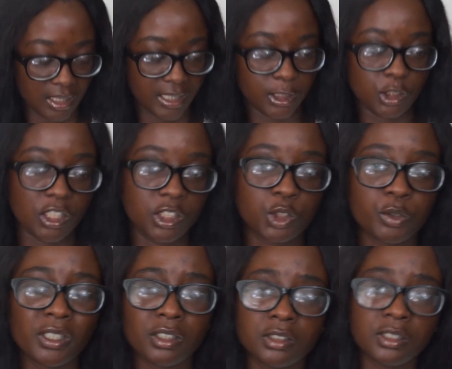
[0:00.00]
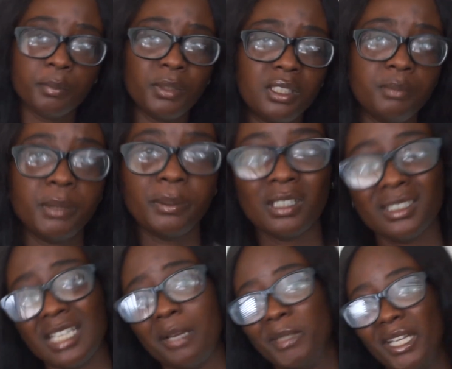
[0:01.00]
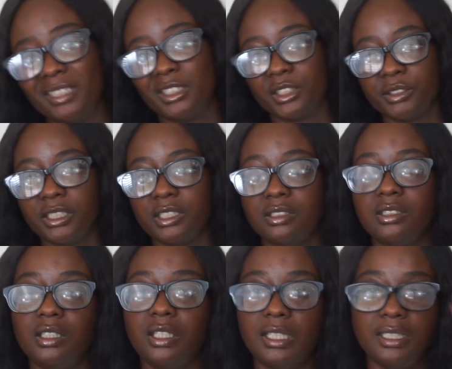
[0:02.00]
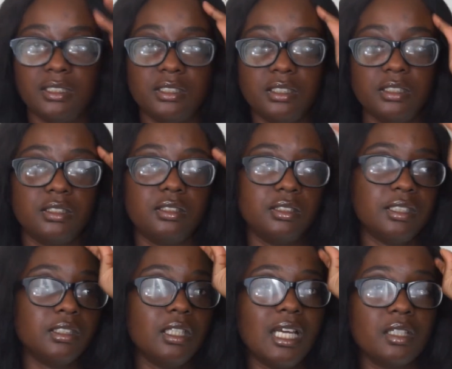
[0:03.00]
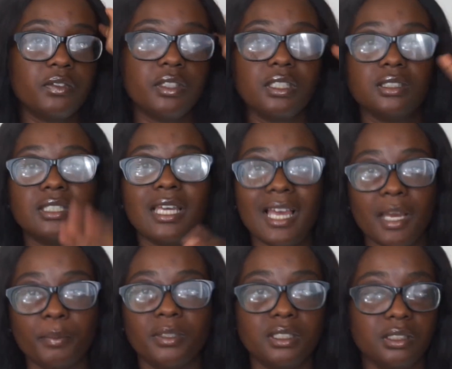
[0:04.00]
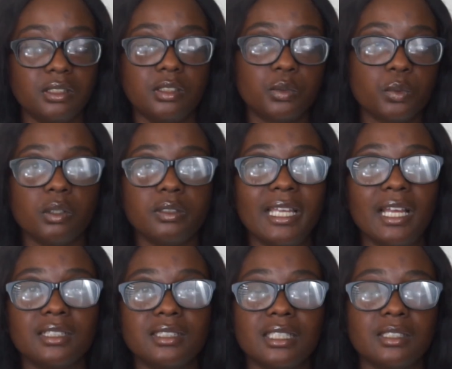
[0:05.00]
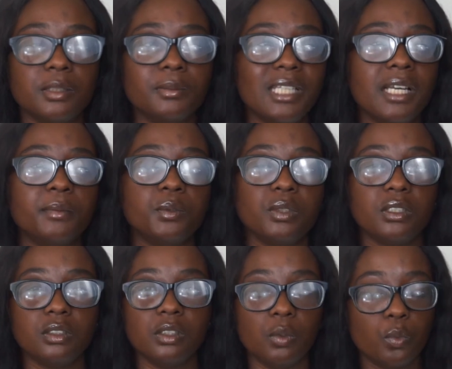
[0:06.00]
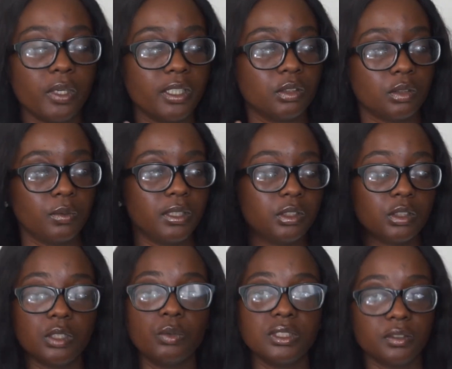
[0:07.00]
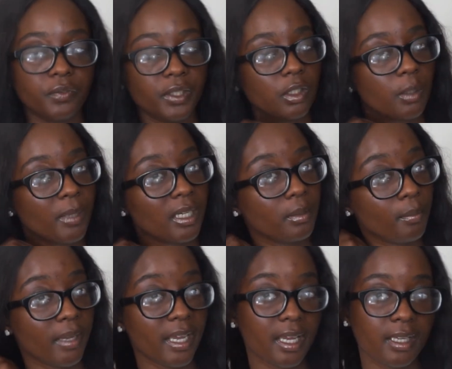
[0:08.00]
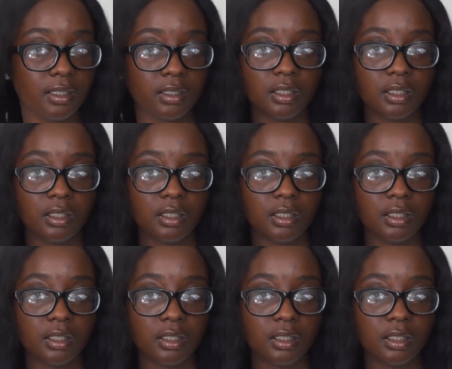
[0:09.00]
it just triggered something in me because I'm Nigerian and there's a lot of things happening in this world that sometimes we're not aware to it. So it was a video about a man